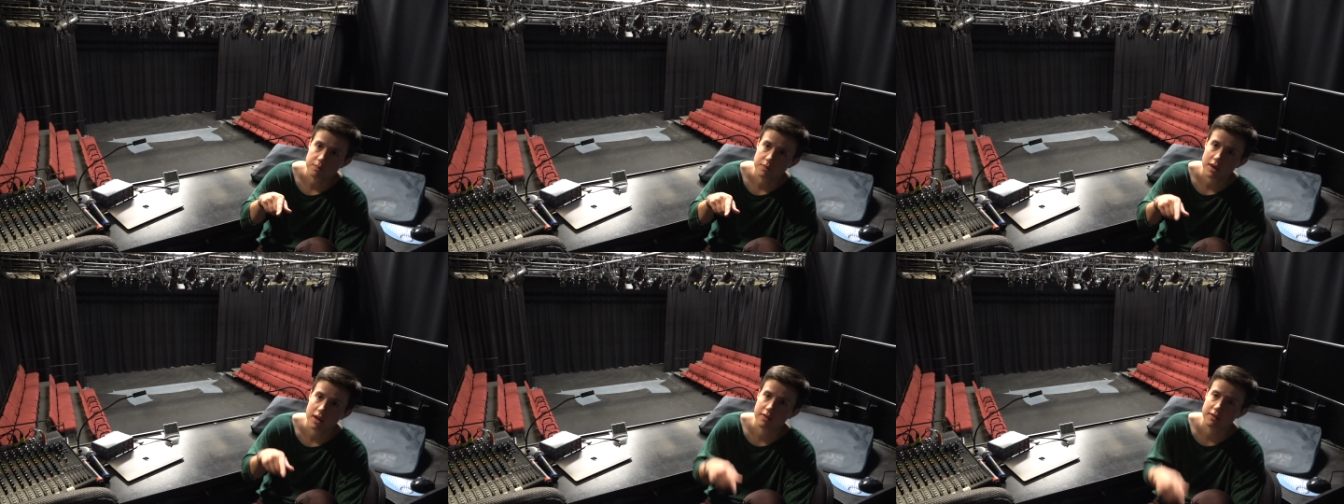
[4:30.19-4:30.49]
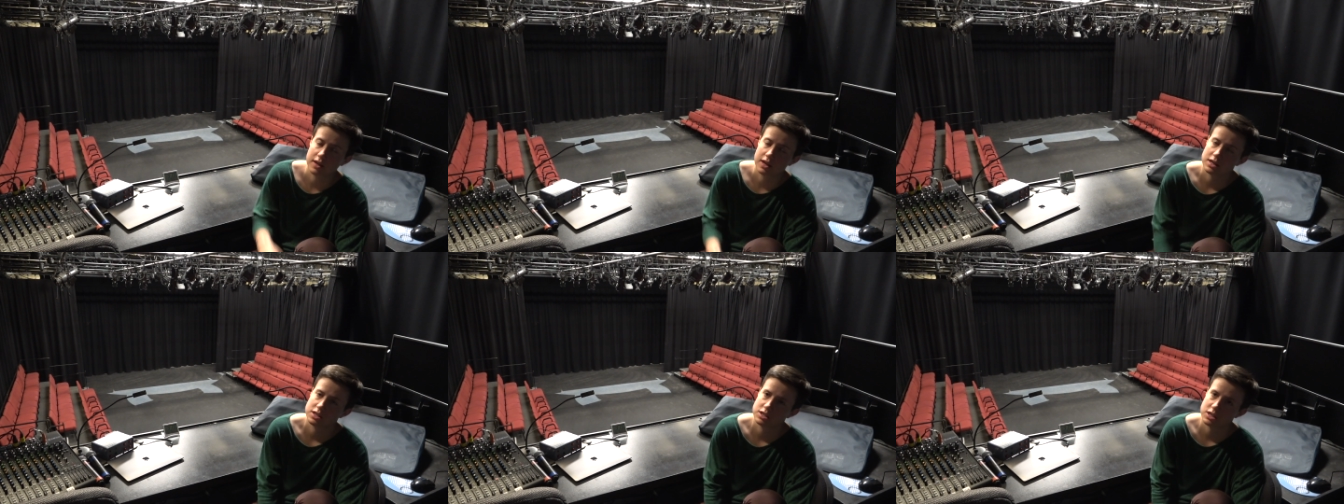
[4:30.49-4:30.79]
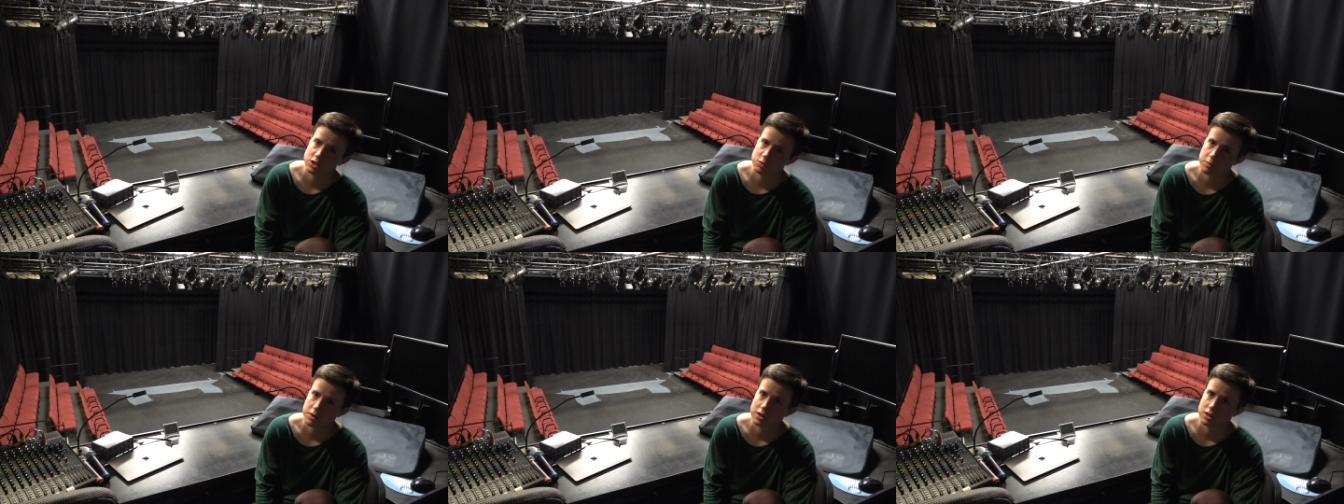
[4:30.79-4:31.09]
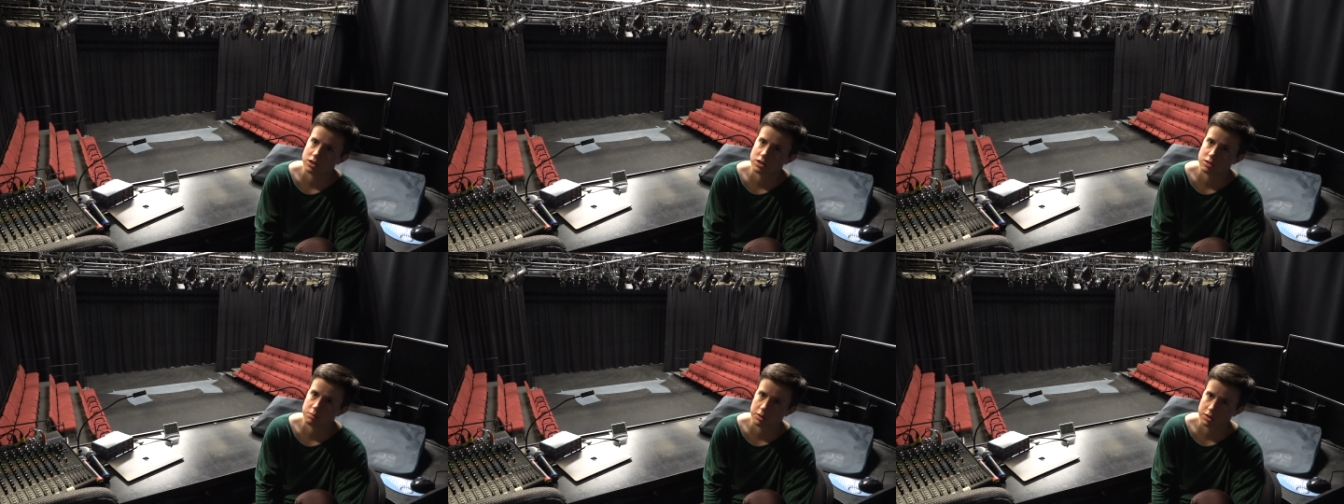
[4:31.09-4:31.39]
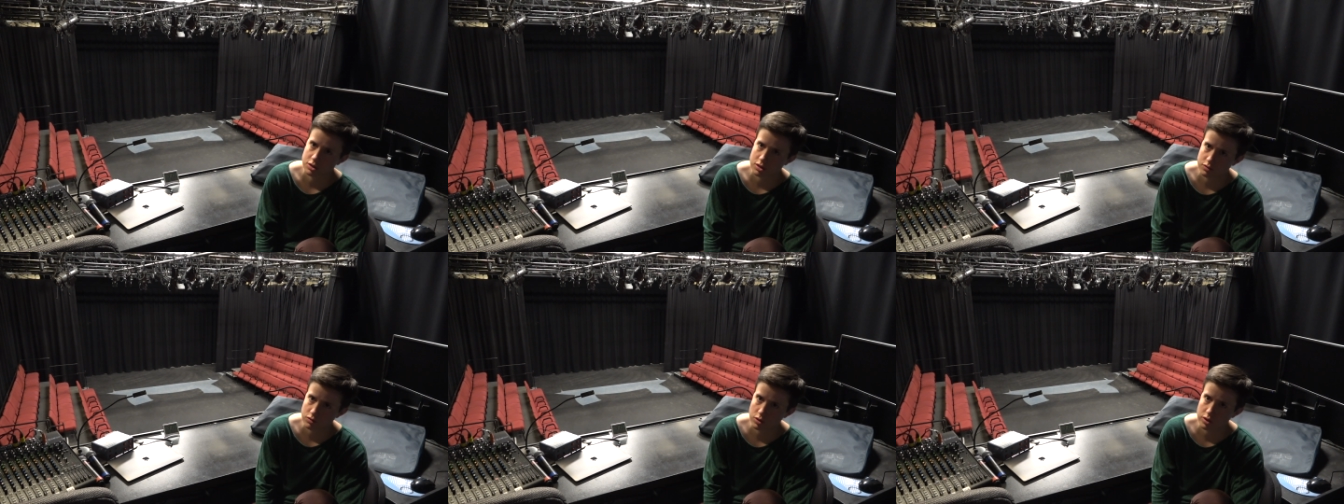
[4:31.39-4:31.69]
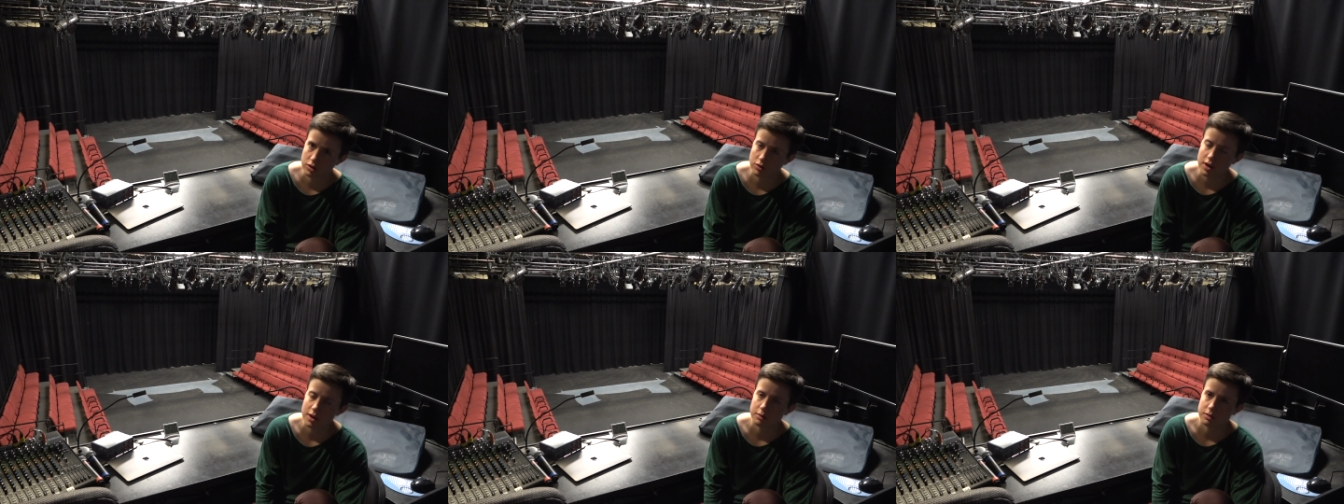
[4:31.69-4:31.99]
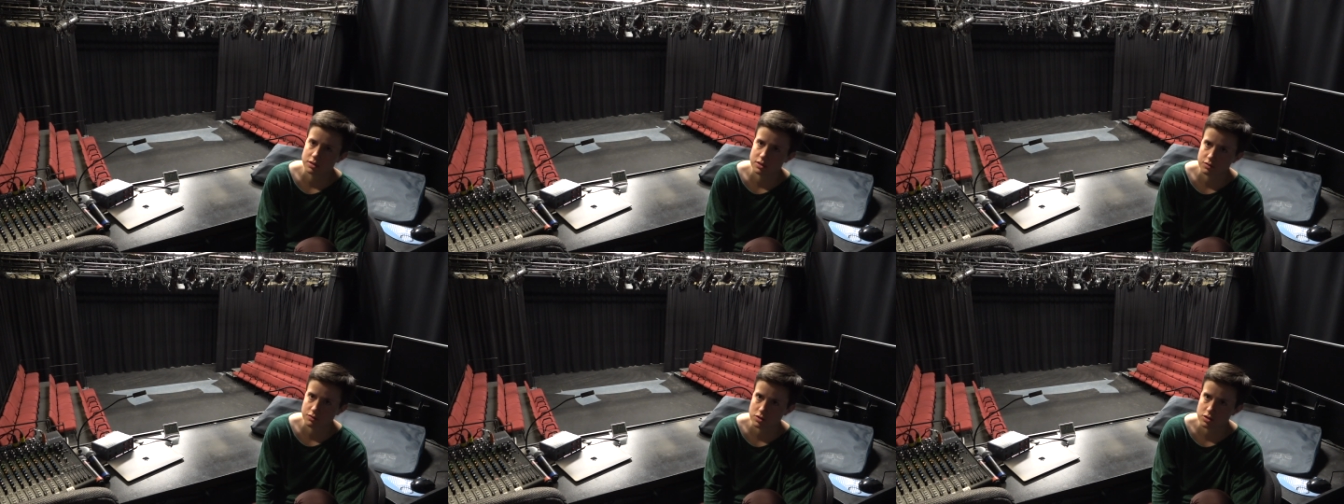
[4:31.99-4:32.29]
and then I stage managed The Picture of Dorian Gray.
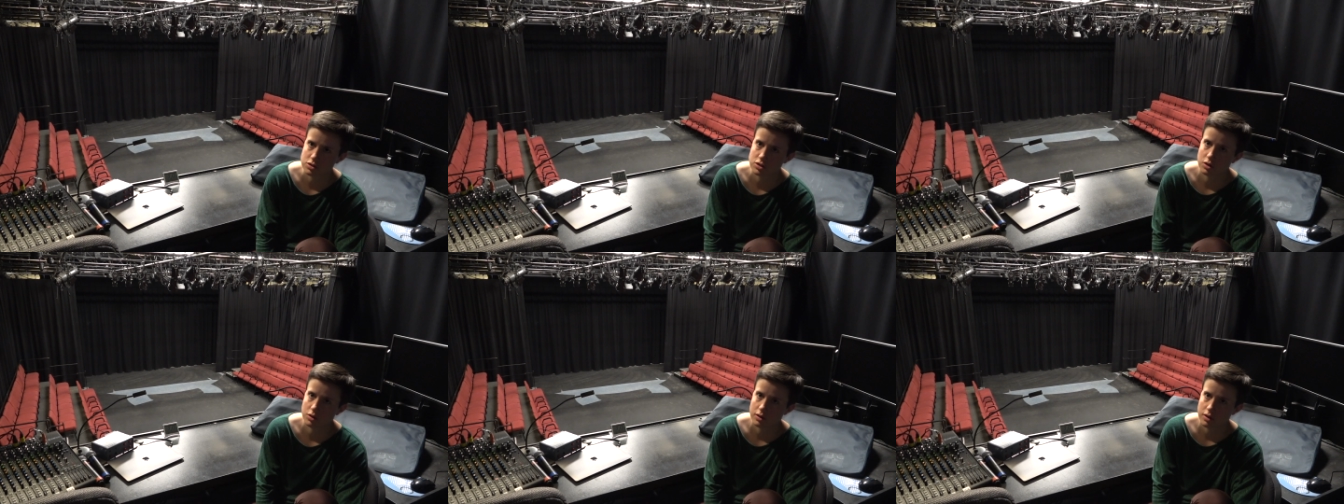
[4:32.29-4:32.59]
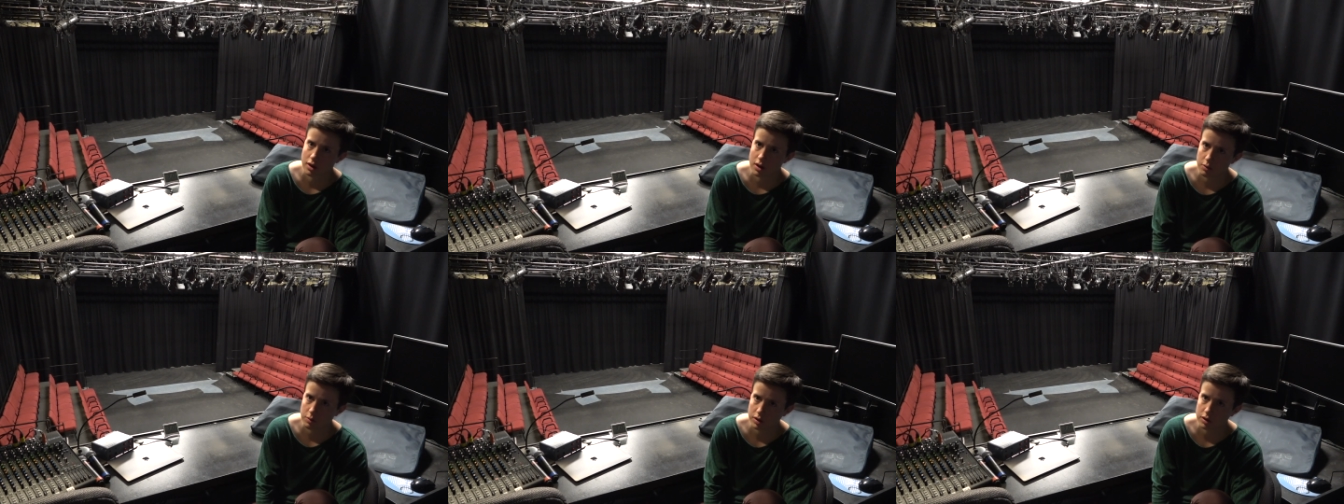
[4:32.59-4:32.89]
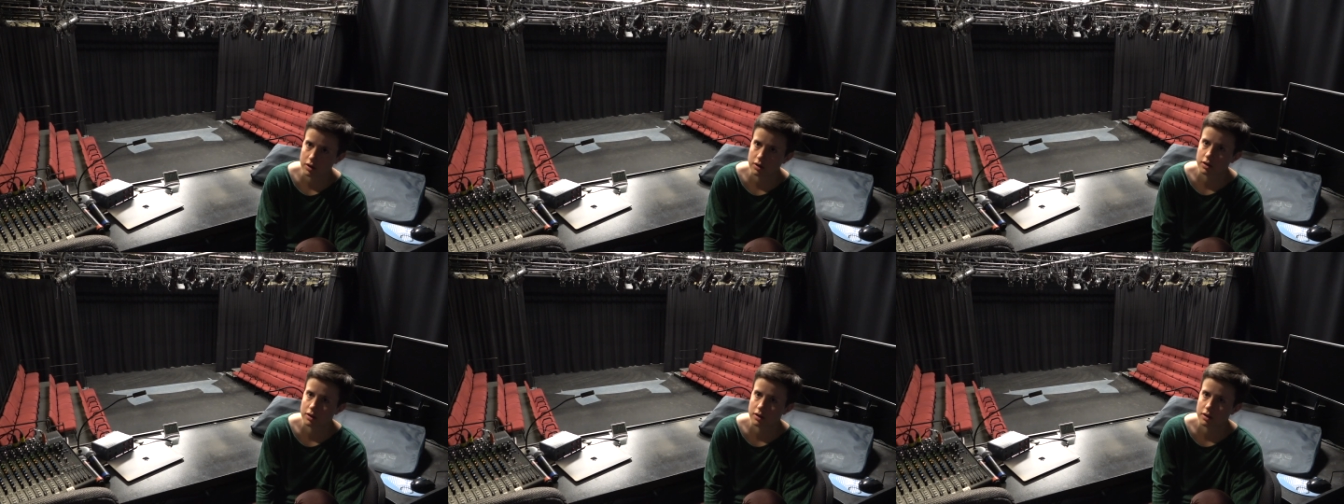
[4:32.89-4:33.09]
Was the first show that I worked on